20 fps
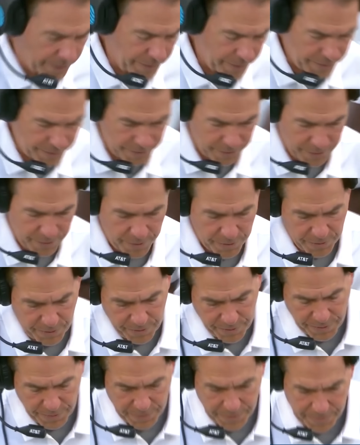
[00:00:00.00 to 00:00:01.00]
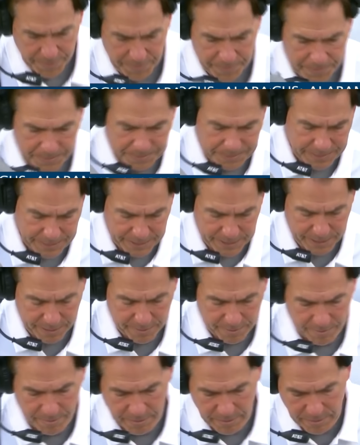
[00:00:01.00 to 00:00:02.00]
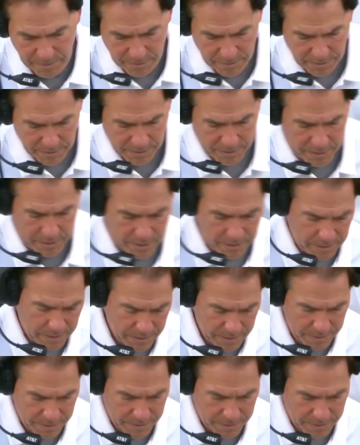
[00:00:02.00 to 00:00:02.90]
the fade? Is that the fade? I don't think that's the